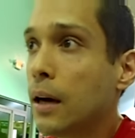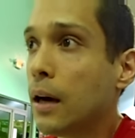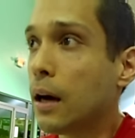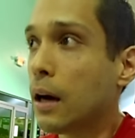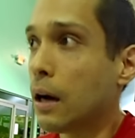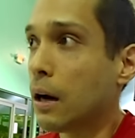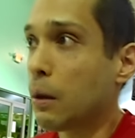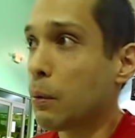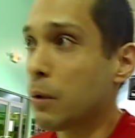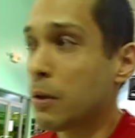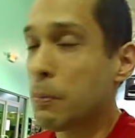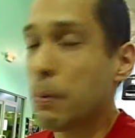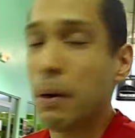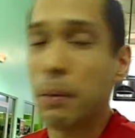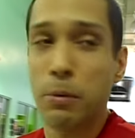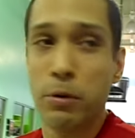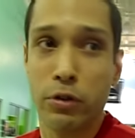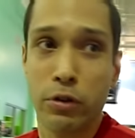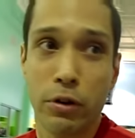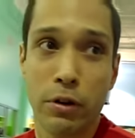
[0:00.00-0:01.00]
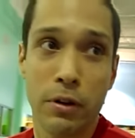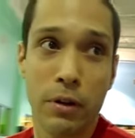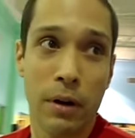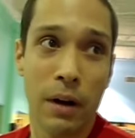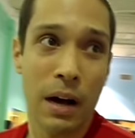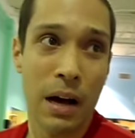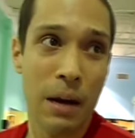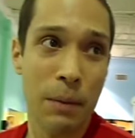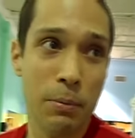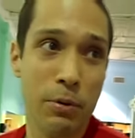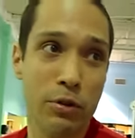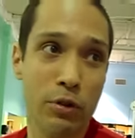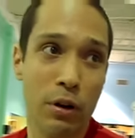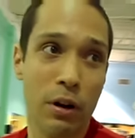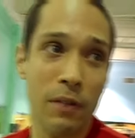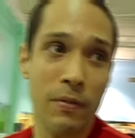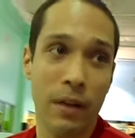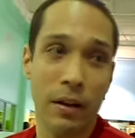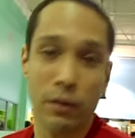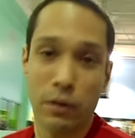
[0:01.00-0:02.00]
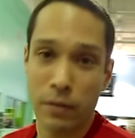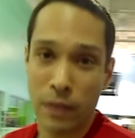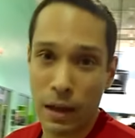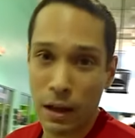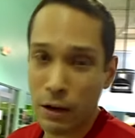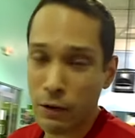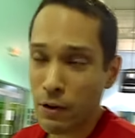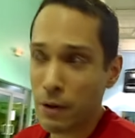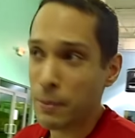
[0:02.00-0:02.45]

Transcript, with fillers: uh, with the publisher to accomplish all of that. So thank you